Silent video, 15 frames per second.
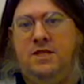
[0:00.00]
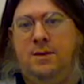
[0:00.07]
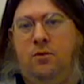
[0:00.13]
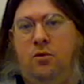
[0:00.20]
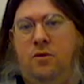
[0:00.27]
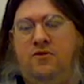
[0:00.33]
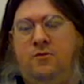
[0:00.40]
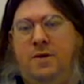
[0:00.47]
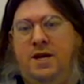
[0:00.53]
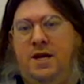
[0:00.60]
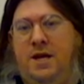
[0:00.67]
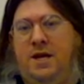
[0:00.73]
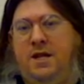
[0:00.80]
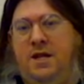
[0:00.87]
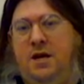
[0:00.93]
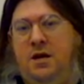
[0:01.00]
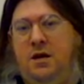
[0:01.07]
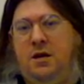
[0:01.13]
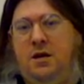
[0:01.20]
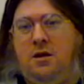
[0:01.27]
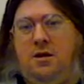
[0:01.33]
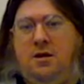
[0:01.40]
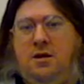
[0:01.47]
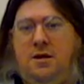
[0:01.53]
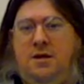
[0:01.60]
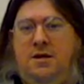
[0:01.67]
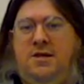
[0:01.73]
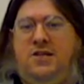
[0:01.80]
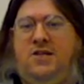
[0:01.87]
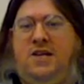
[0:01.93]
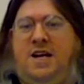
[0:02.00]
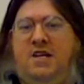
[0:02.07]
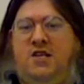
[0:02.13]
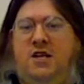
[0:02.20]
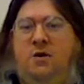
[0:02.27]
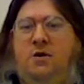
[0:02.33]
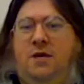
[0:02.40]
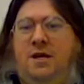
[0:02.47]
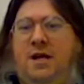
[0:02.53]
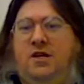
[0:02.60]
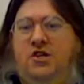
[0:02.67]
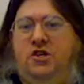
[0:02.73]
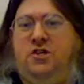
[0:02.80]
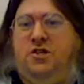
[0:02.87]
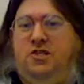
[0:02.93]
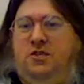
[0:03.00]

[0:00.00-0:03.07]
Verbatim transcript: Timberwolves pin on there. This is actually a really nice shirt.